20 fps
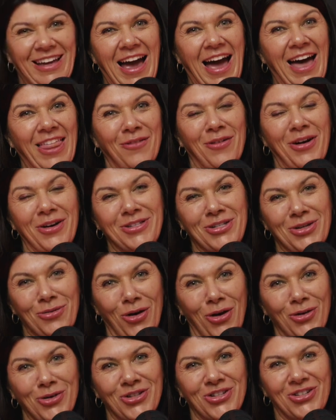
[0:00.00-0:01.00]
Otherwise, you
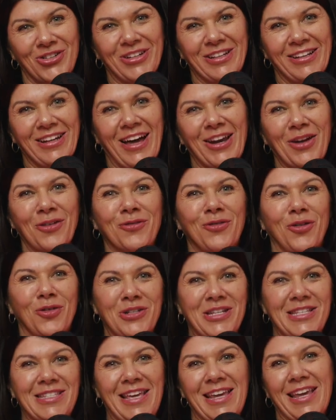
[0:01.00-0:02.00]
won't do it. I look
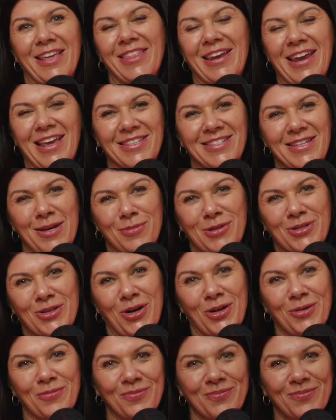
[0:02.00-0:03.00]
forward to seeing you in the next
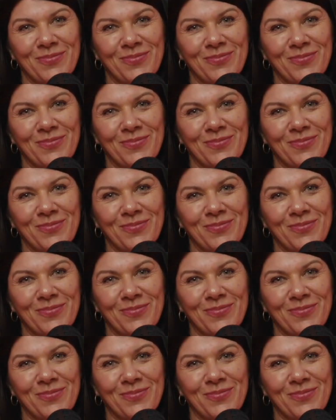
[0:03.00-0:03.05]
episode.